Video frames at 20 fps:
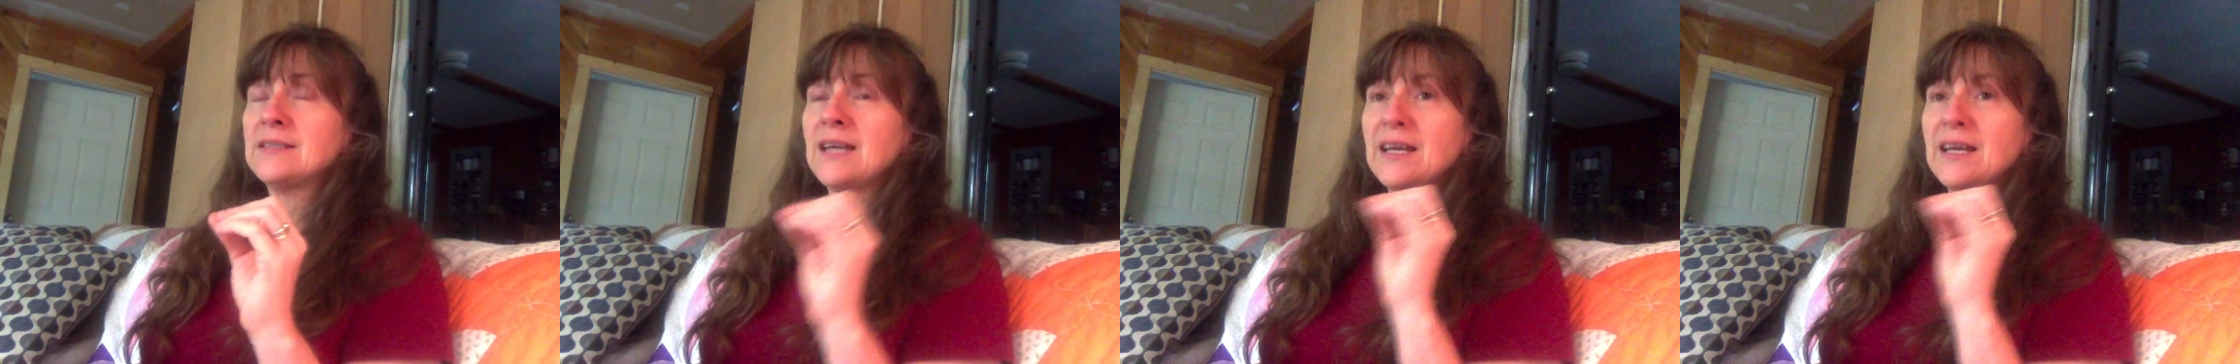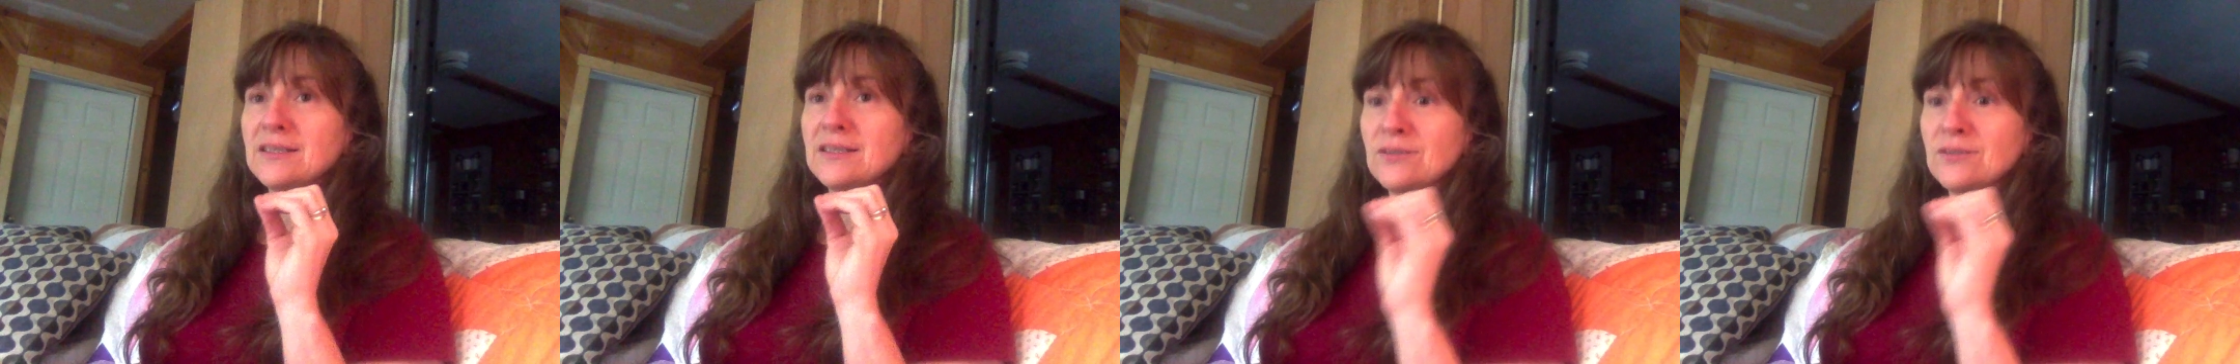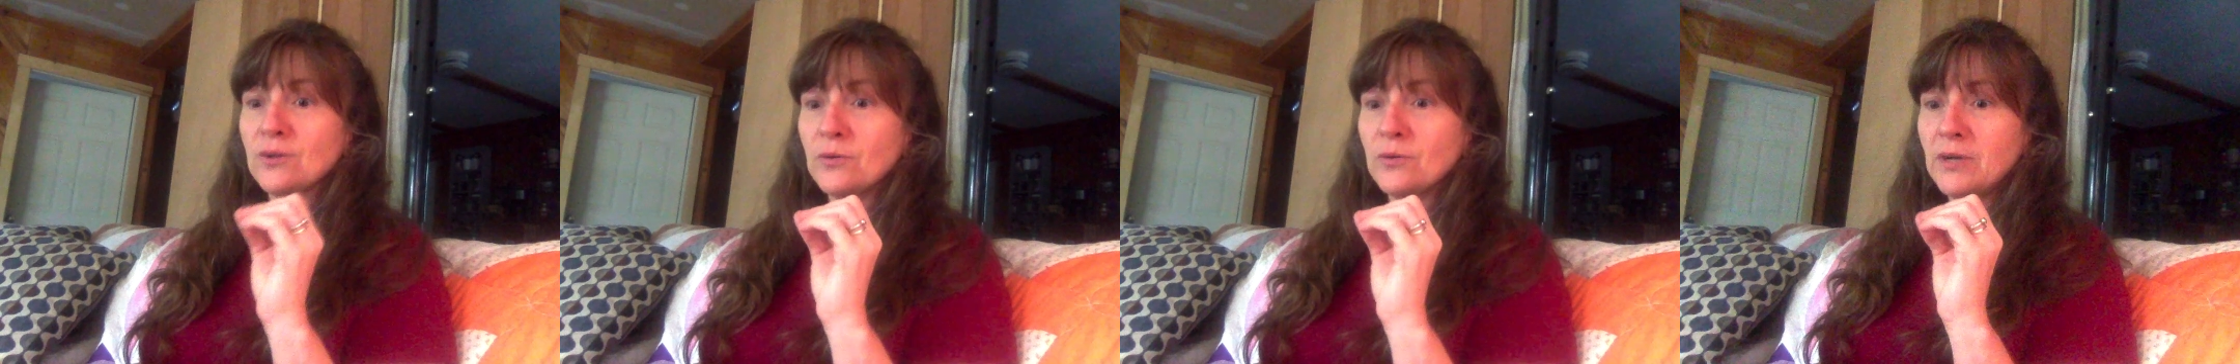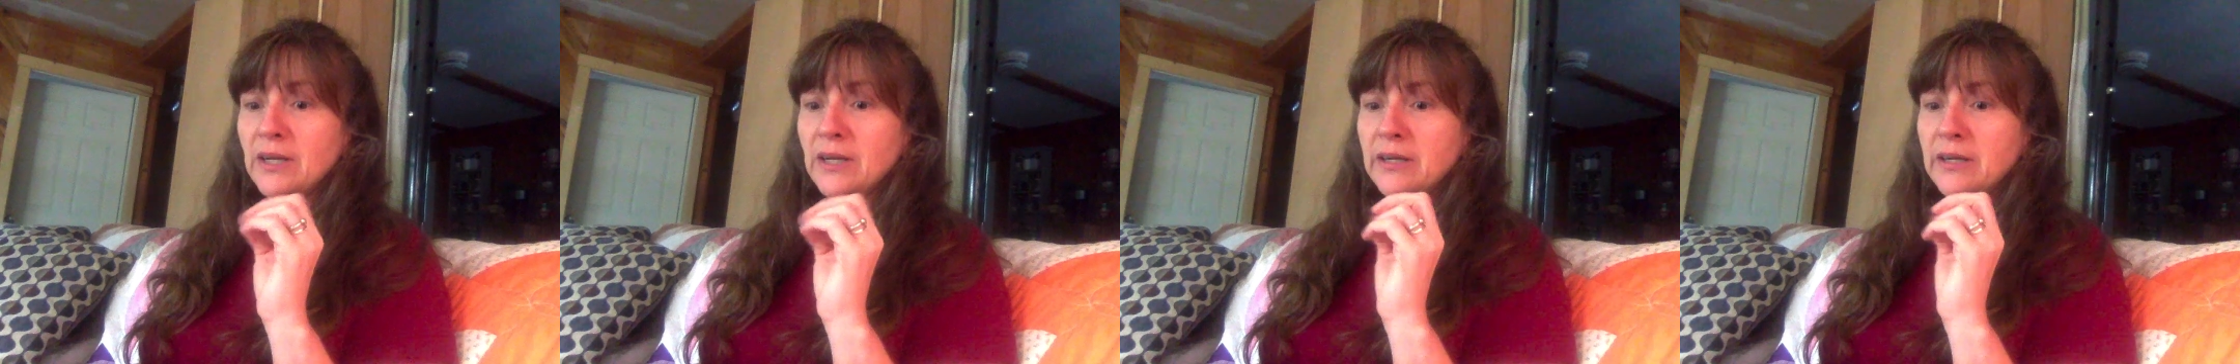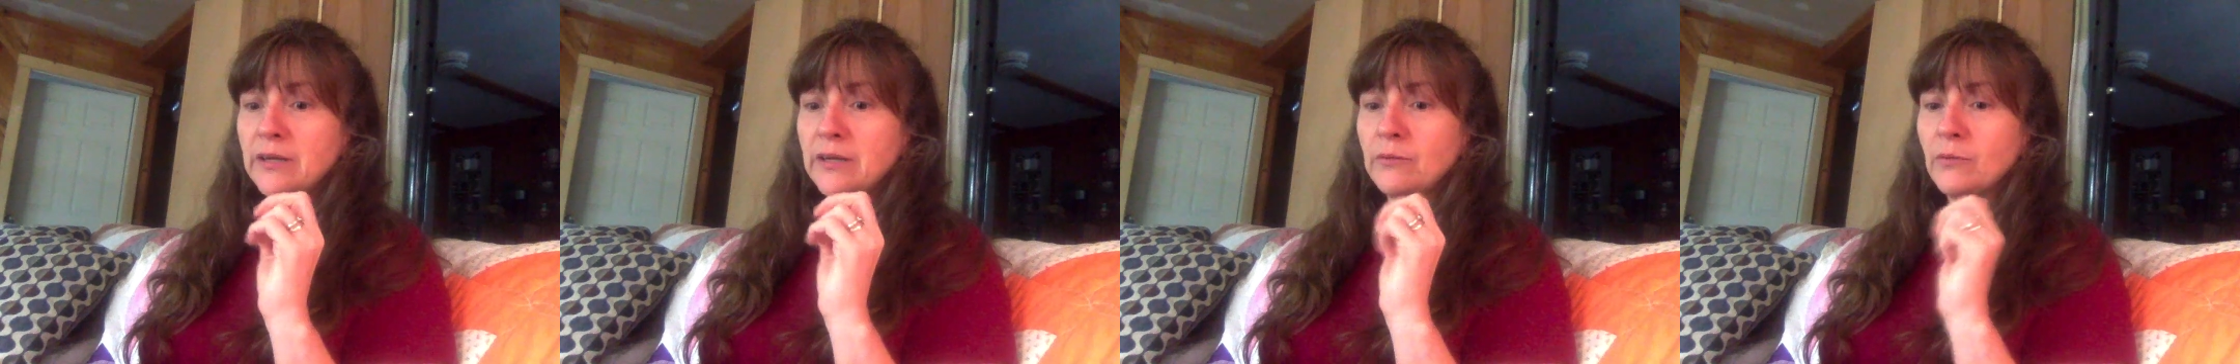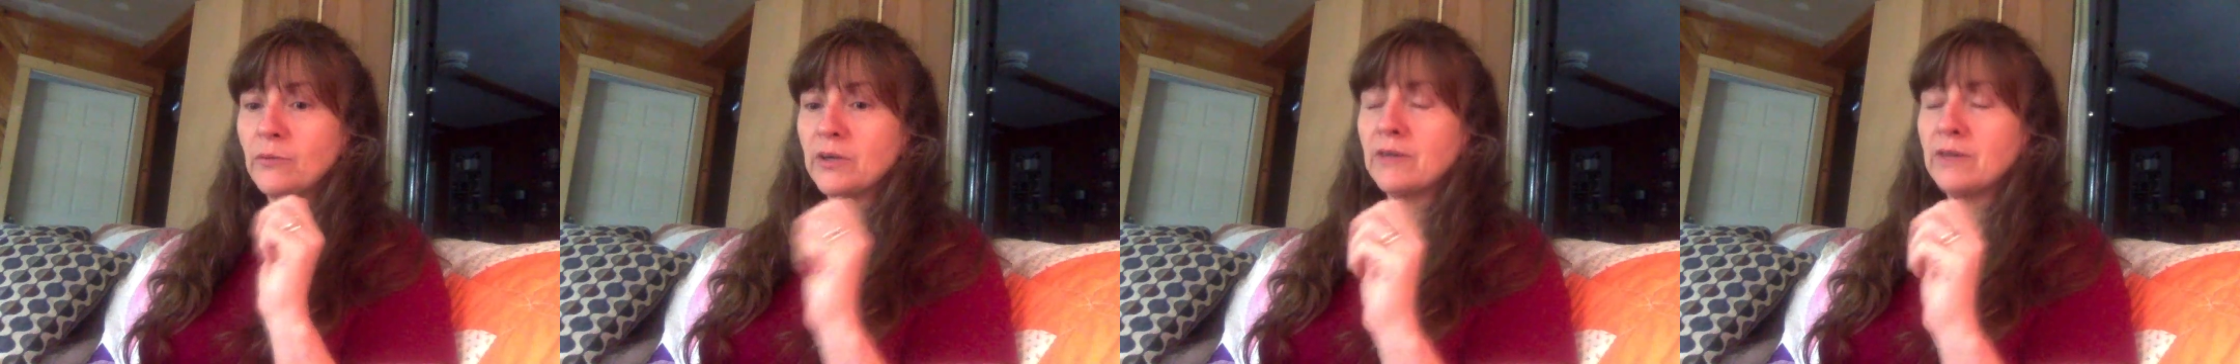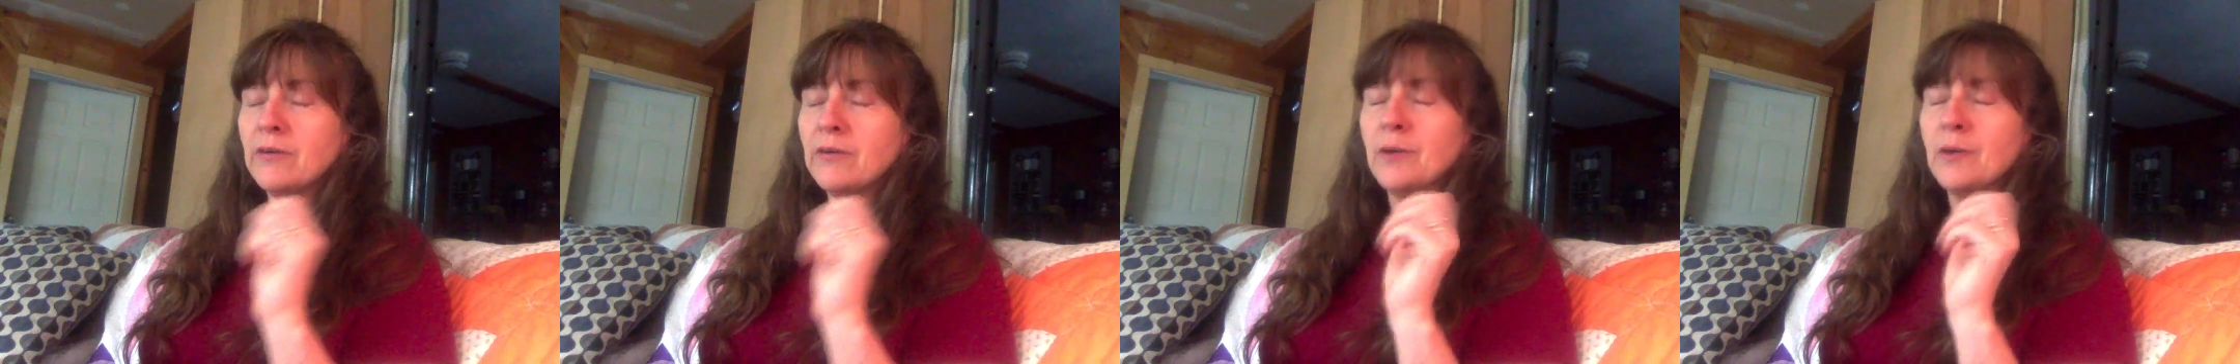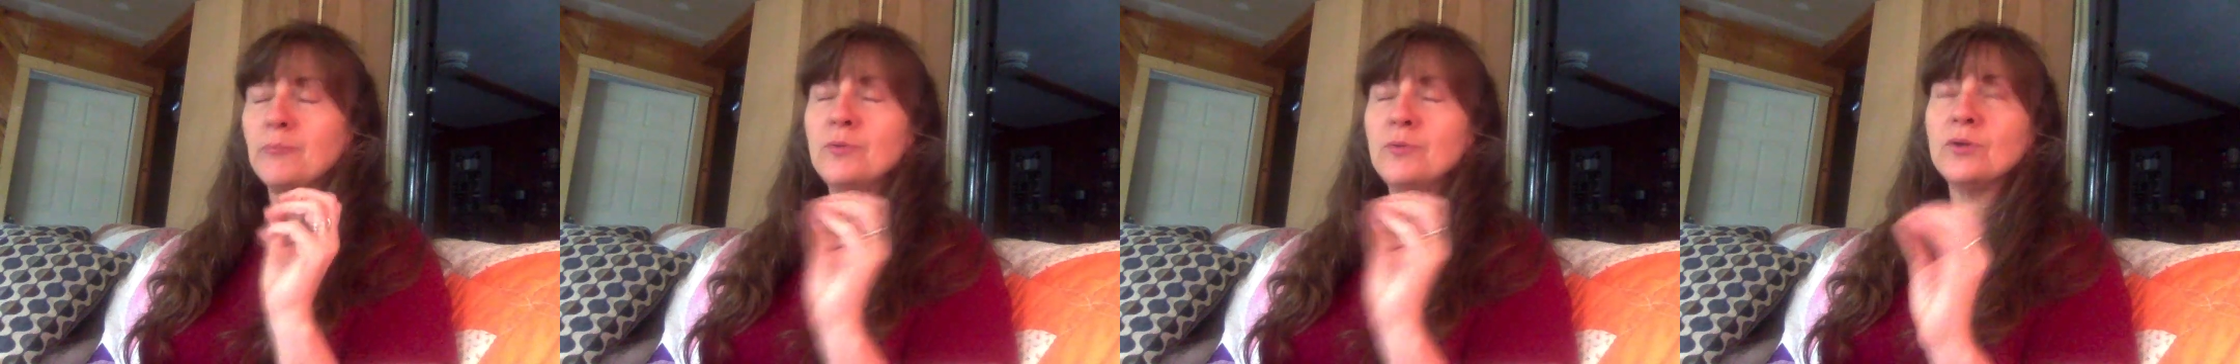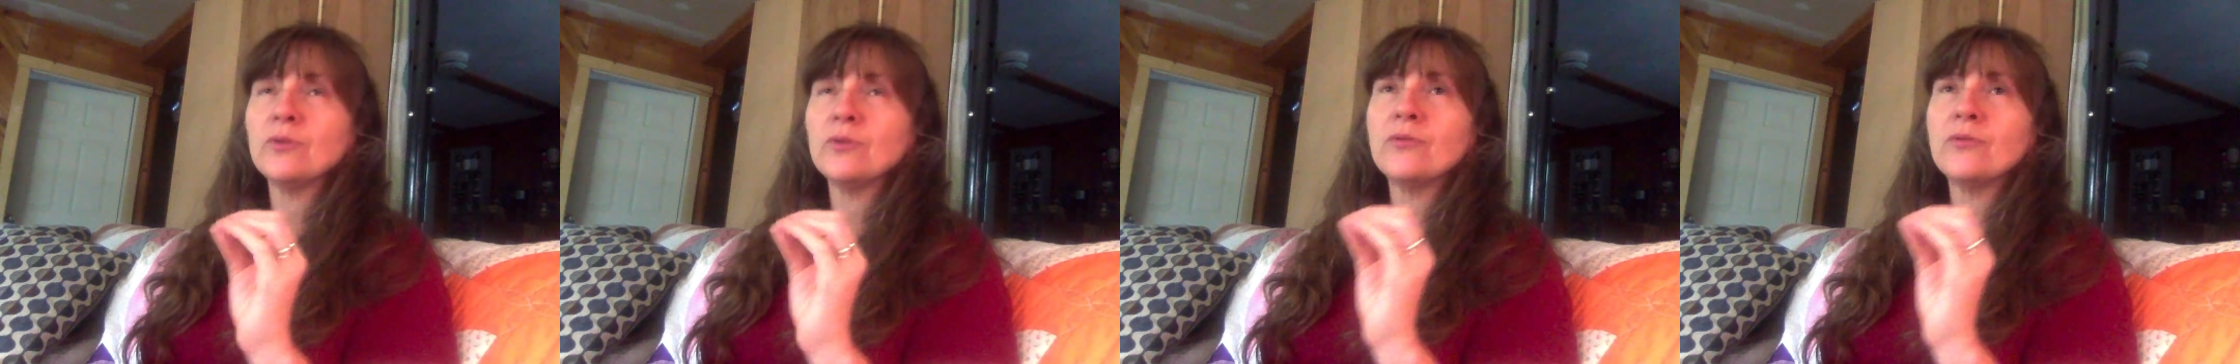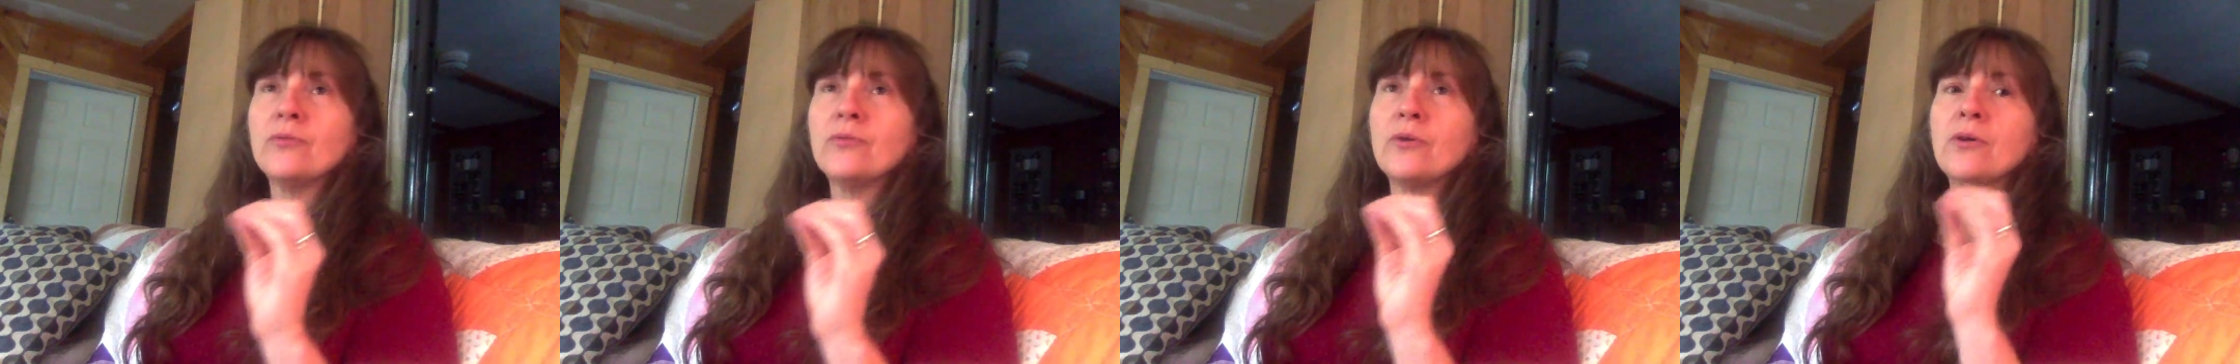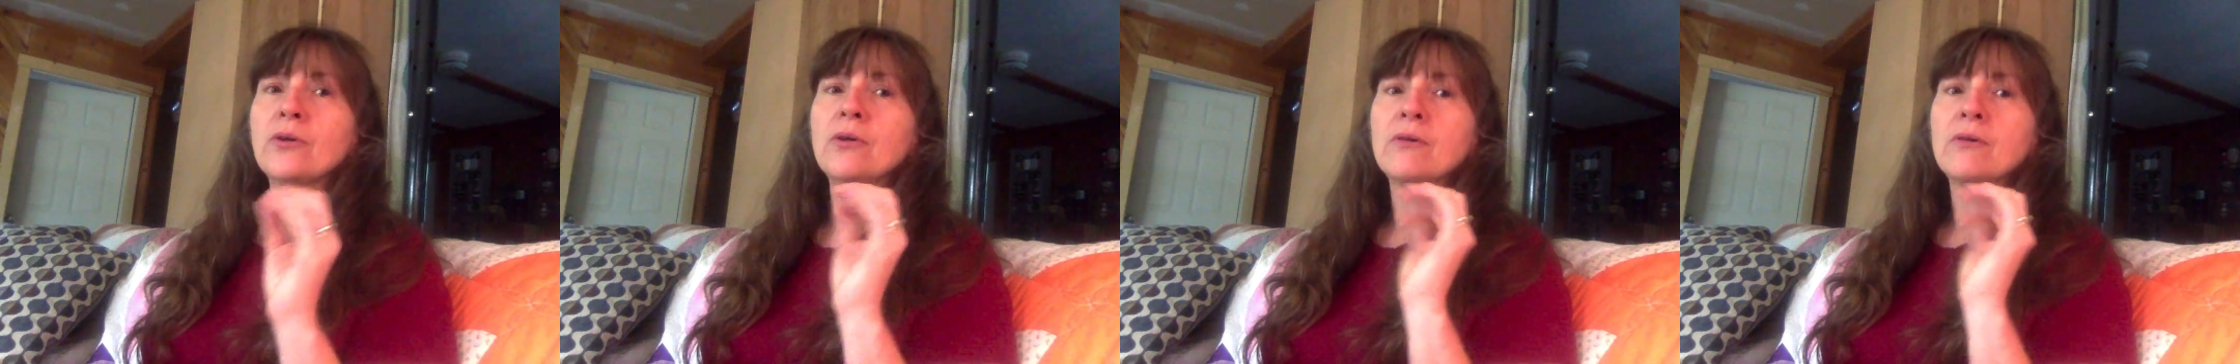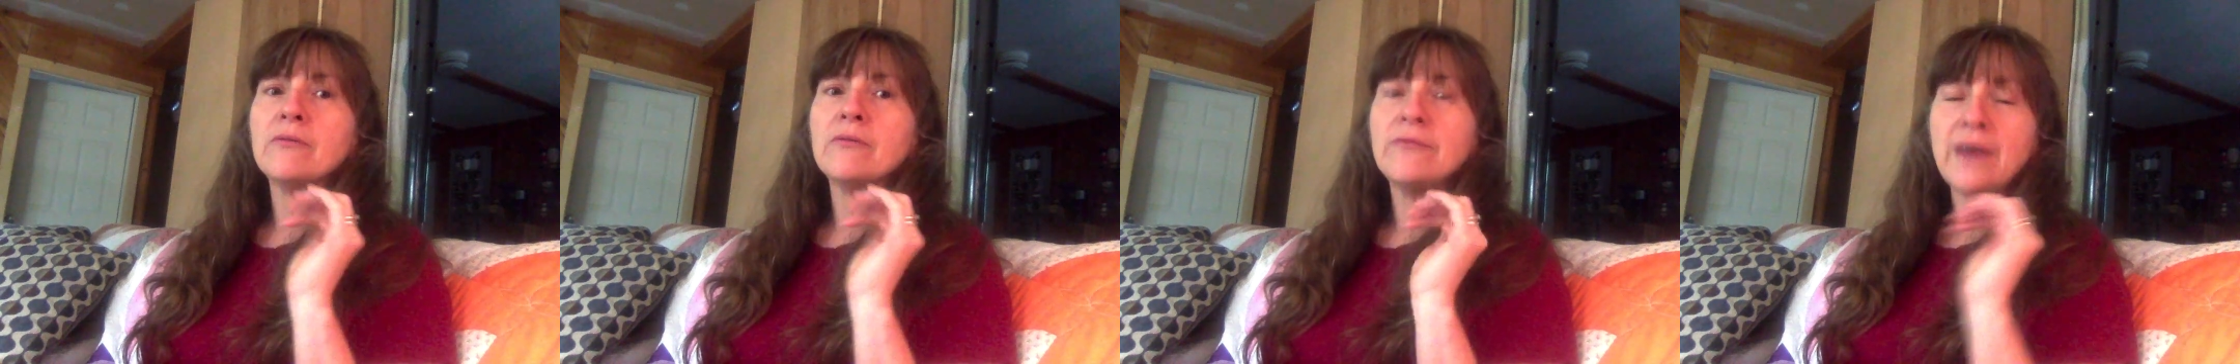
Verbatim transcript: has donated one of her beautiful